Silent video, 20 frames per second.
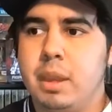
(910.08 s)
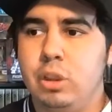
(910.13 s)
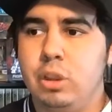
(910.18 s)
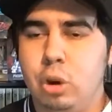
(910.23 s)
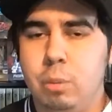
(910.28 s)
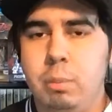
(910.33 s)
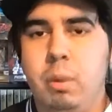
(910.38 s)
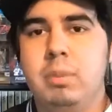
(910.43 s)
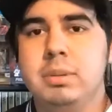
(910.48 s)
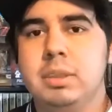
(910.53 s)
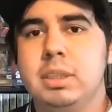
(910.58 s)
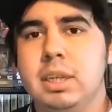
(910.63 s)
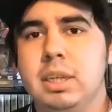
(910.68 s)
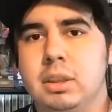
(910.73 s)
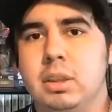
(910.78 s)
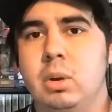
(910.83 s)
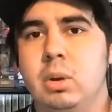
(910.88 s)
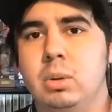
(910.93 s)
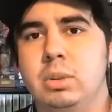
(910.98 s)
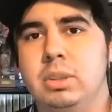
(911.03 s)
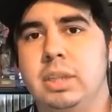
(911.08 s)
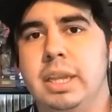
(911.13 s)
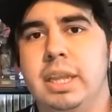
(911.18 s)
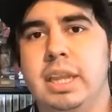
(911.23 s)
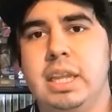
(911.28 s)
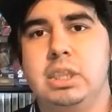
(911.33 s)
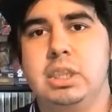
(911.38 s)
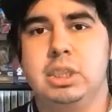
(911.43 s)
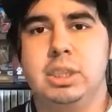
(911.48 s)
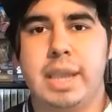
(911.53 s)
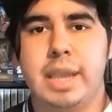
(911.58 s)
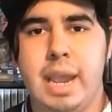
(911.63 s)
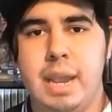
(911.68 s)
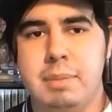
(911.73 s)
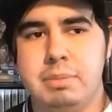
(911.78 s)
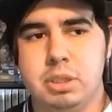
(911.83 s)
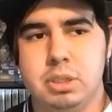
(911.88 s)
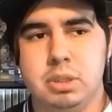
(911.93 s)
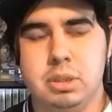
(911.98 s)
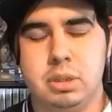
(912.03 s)
there are moments like those that they just
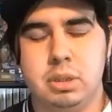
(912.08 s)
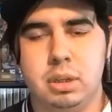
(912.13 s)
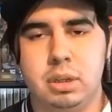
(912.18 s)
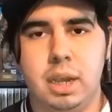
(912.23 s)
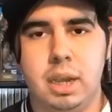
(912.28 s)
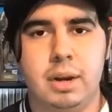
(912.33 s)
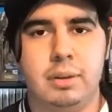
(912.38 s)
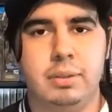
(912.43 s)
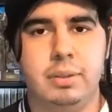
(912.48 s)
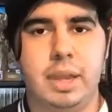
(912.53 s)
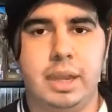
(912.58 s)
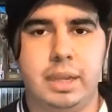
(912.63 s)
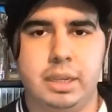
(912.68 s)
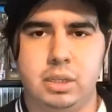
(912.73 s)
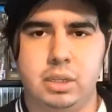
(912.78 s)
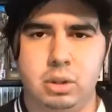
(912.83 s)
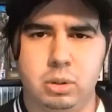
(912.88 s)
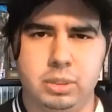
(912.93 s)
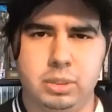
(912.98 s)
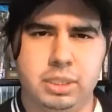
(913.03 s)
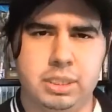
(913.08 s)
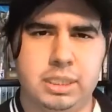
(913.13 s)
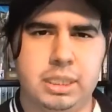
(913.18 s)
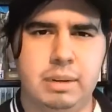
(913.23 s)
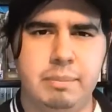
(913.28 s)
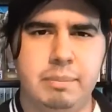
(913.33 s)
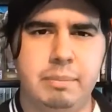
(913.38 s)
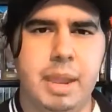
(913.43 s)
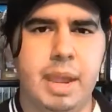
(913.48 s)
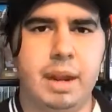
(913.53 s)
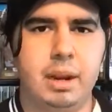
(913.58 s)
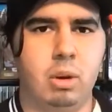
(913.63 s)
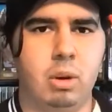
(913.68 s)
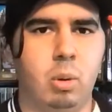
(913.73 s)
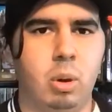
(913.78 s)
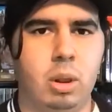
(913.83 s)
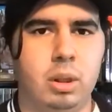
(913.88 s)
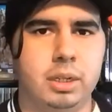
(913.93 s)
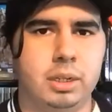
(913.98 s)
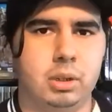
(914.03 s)
capture a lot of that, you know, cinematic
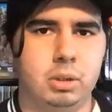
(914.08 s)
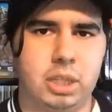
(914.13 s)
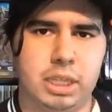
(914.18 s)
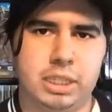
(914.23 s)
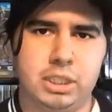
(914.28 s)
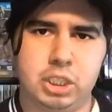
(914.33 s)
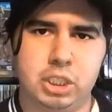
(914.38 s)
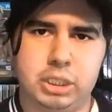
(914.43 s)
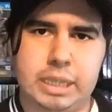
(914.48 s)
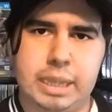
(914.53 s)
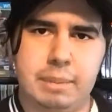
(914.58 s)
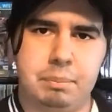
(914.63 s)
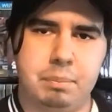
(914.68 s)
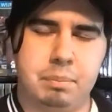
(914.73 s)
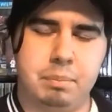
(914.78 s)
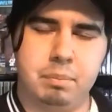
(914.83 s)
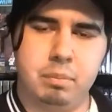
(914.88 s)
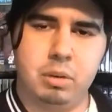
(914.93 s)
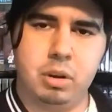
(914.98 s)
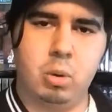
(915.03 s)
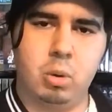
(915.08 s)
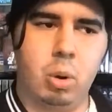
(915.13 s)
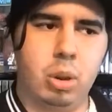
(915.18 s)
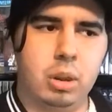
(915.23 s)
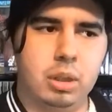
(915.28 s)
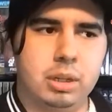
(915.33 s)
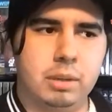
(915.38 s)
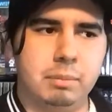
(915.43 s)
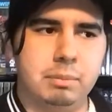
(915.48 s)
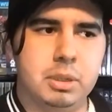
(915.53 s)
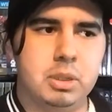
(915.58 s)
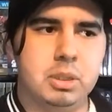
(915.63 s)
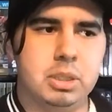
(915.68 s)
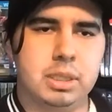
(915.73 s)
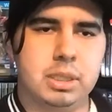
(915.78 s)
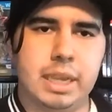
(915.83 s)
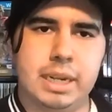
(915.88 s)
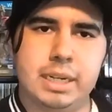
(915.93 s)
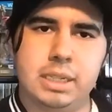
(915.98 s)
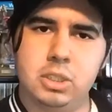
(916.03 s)
quality, or like just that quality of
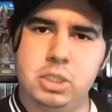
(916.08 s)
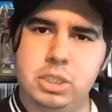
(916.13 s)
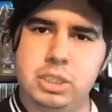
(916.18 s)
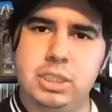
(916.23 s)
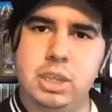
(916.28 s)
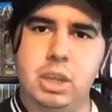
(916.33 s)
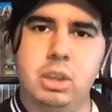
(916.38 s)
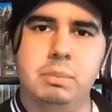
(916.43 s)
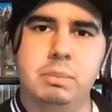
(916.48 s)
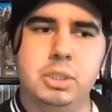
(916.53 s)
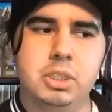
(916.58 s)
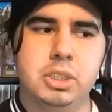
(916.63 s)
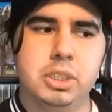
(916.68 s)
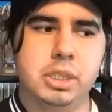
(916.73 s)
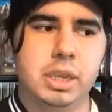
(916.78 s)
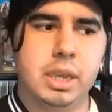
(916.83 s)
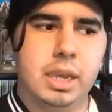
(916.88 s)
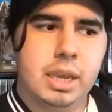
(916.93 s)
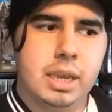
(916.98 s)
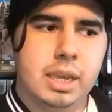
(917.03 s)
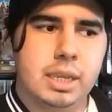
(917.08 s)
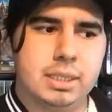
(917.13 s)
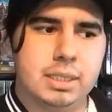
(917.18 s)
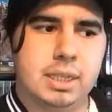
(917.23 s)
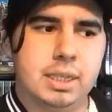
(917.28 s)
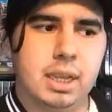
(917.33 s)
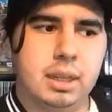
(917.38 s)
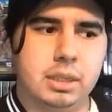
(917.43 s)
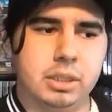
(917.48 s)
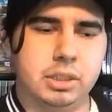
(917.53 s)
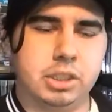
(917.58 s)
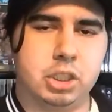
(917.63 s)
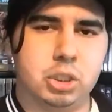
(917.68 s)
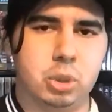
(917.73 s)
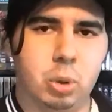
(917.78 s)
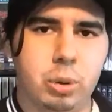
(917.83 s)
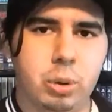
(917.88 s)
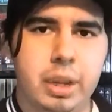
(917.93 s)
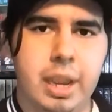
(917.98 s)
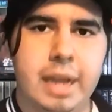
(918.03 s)
music that you can tell the music is telling a
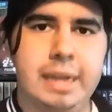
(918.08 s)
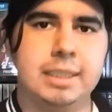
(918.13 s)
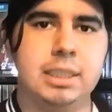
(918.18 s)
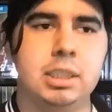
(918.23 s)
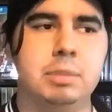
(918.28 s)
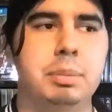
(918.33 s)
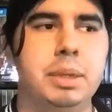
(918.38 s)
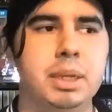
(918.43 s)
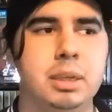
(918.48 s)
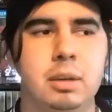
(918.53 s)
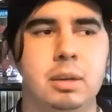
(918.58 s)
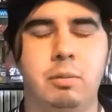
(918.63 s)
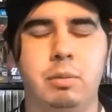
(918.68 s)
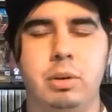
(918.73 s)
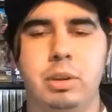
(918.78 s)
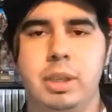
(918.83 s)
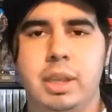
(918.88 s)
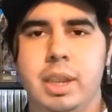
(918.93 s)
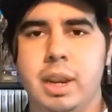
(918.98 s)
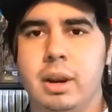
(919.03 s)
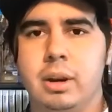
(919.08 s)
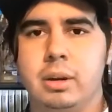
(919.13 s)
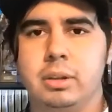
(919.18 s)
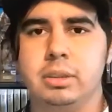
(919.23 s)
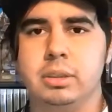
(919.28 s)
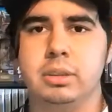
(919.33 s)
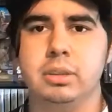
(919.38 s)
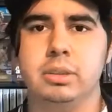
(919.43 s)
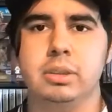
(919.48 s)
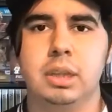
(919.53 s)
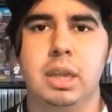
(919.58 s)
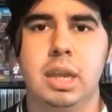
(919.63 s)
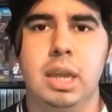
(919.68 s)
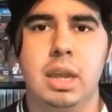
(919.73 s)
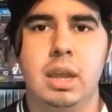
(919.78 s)
story and it's speaking for the characters.